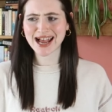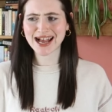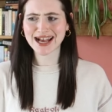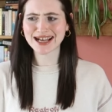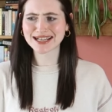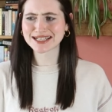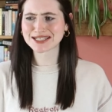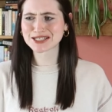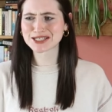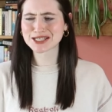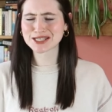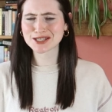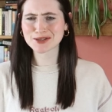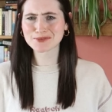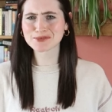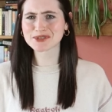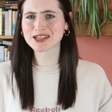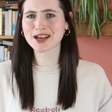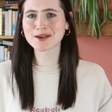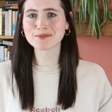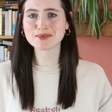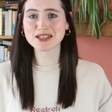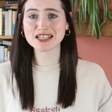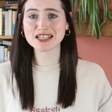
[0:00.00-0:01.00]
and
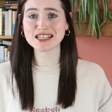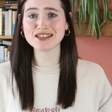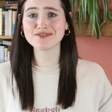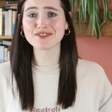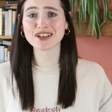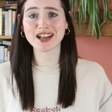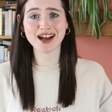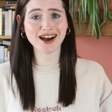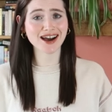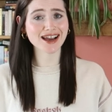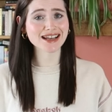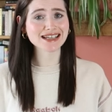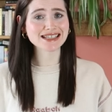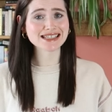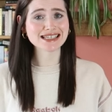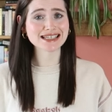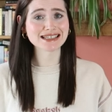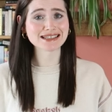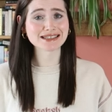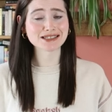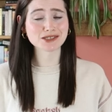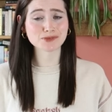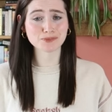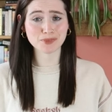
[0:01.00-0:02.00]
sometimes even
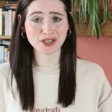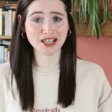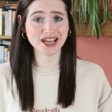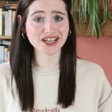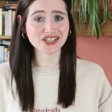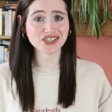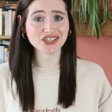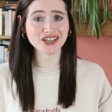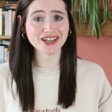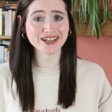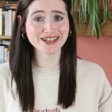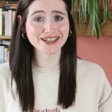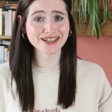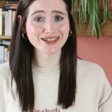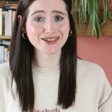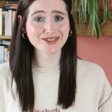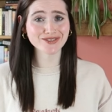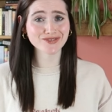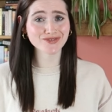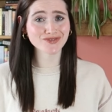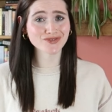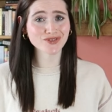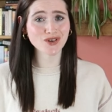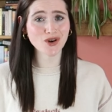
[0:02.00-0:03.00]
heightened
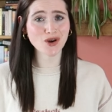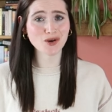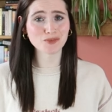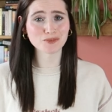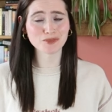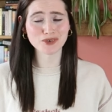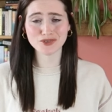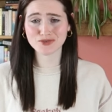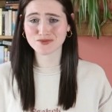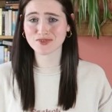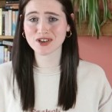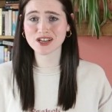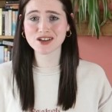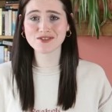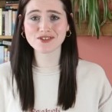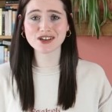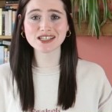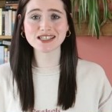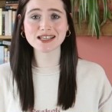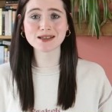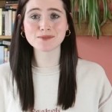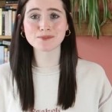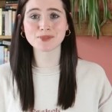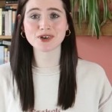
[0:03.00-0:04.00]
pleasure from
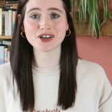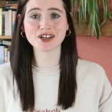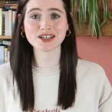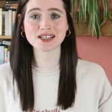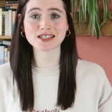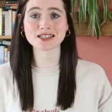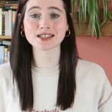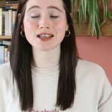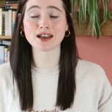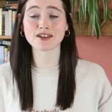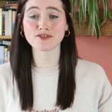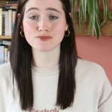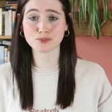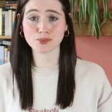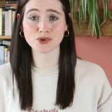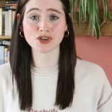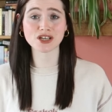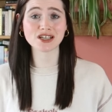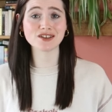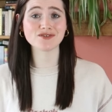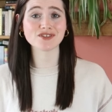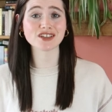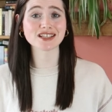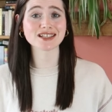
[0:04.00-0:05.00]
rereading books I've
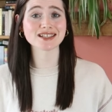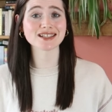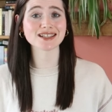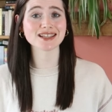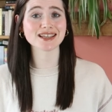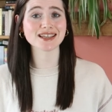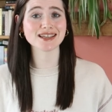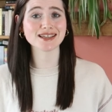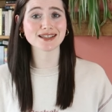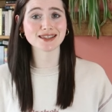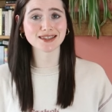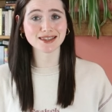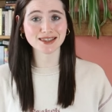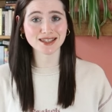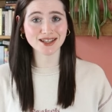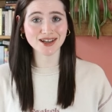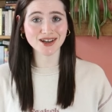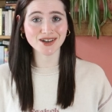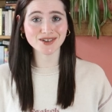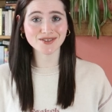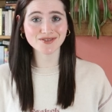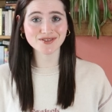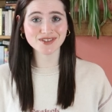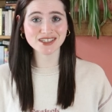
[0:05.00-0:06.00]
previously
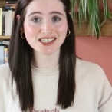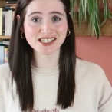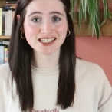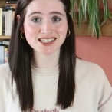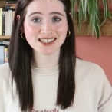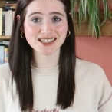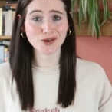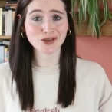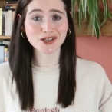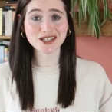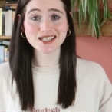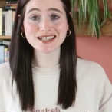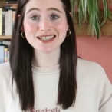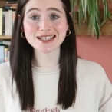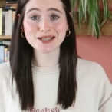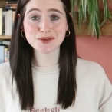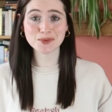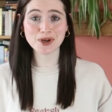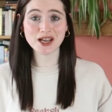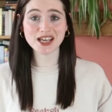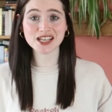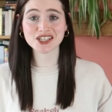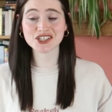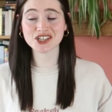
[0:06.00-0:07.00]
loved. I honestly
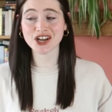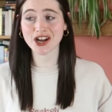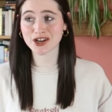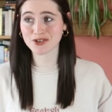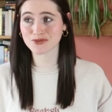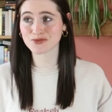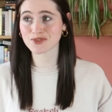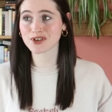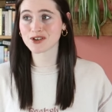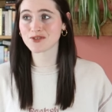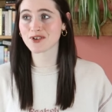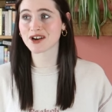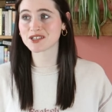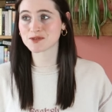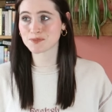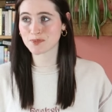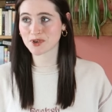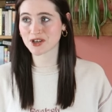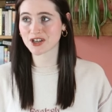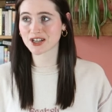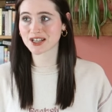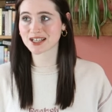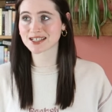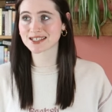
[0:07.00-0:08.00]
wish I reread
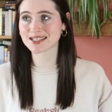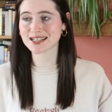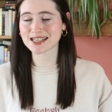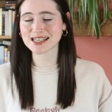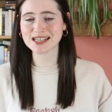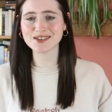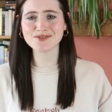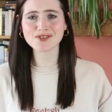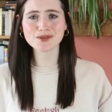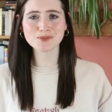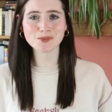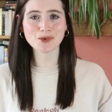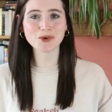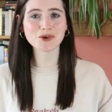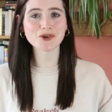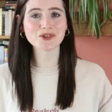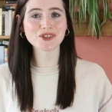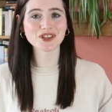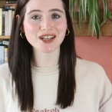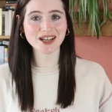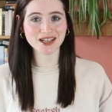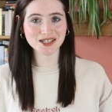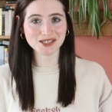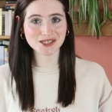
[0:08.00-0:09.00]
books even
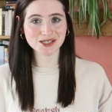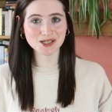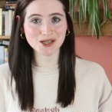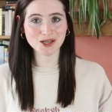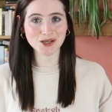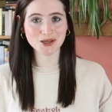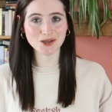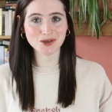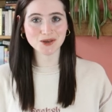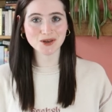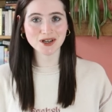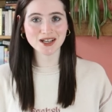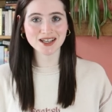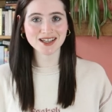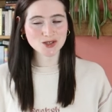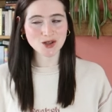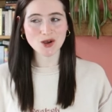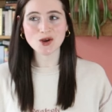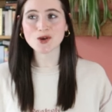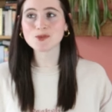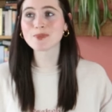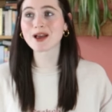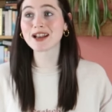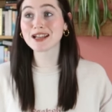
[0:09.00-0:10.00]
more than I do.
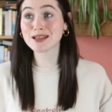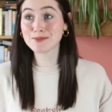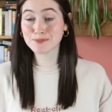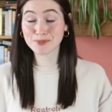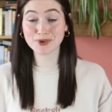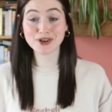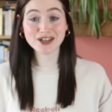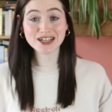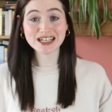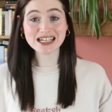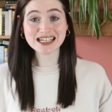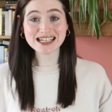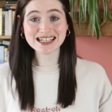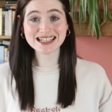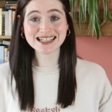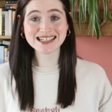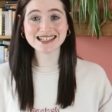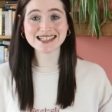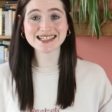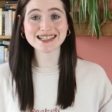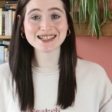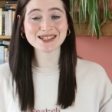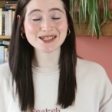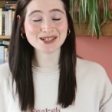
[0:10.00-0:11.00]
So many
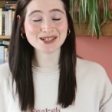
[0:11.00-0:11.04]
books,